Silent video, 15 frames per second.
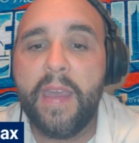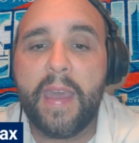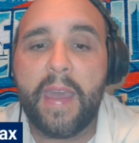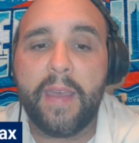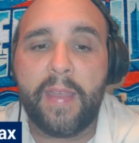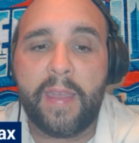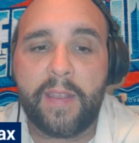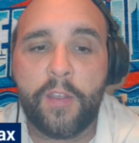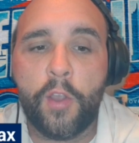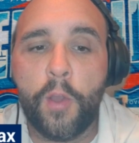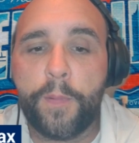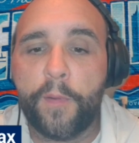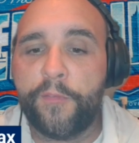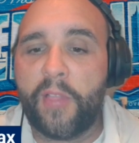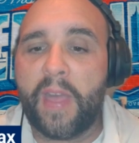Like
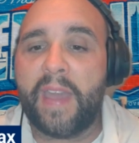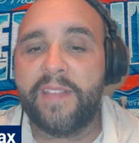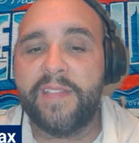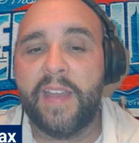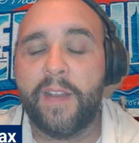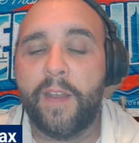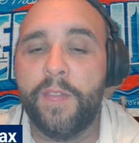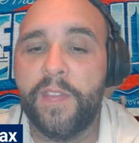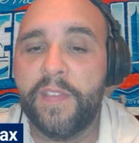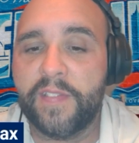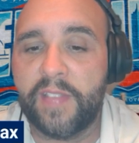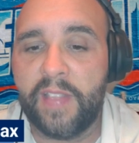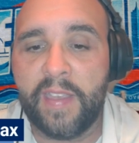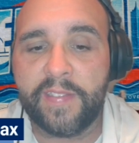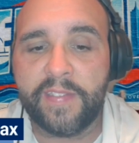Cooper Flagg's not on this
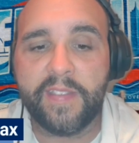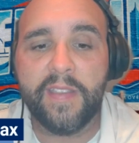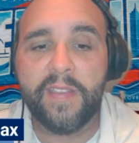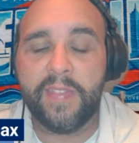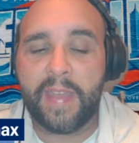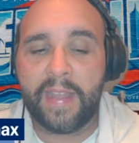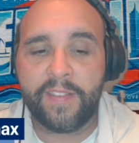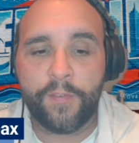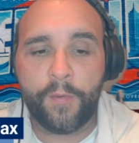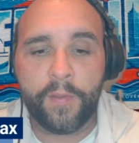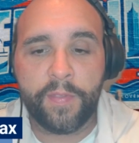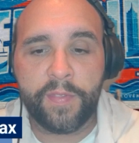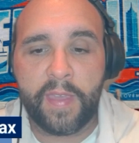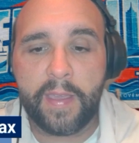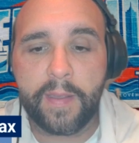list, that sort
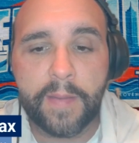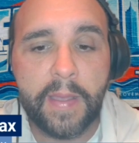of thing.